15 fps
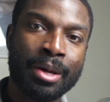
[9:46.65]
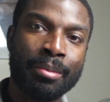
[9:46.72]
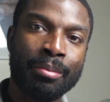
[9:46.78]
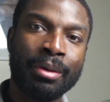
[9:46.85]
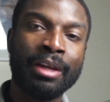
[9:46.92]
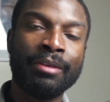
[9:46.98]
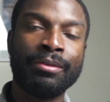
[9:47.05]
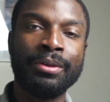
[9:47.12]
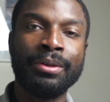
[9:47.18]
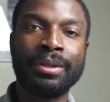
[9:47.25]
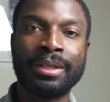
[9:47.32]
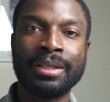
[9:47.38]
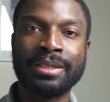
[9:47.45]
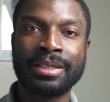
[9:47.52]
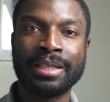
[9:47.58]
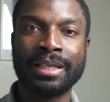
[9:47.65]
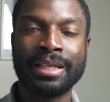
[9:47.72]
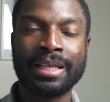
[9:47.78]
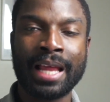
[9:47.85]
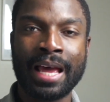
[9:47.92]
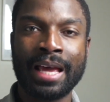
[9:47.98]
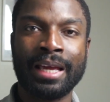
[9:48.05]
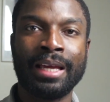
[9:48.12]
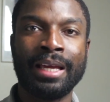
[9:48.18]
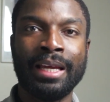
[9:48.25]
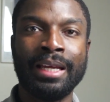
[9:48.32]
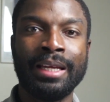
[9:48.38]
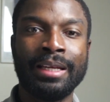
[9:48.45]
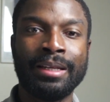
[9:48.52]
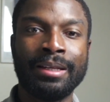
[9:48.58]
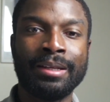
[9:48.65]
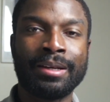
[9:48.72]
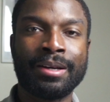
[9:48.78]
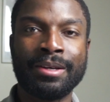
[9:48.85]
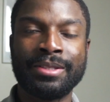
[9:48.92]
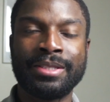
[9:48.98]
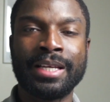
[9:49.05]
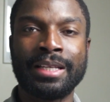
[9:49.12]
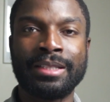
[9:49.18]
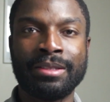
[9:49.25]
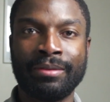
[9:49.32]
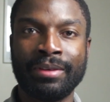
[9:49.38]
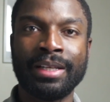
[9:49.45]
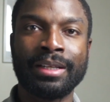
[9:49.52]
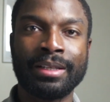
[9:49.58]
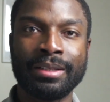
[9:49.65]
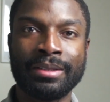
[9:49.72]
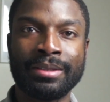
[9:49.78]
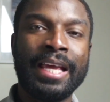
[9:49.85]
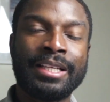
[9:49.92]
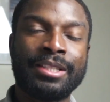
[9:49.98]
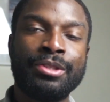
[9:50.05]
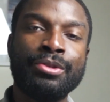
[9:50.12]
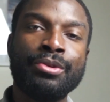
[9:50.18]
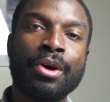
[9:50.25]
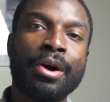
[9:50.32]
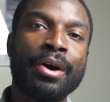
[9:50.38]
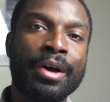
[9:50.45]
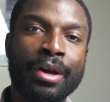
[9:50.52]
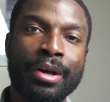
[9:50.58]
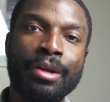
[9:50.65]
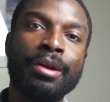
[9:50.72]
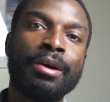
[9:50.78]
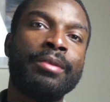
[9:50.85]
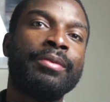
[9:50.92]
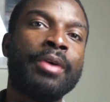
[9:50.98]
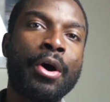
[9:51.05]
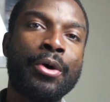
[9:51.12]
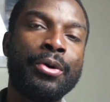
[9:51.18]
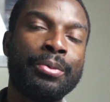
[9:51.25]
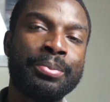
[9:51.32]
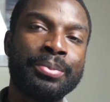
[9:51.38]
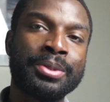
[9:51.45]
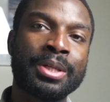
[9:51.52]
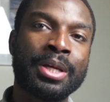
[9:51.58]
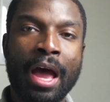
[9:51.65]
but if you consider that in the context of England, it's not a lot of homes.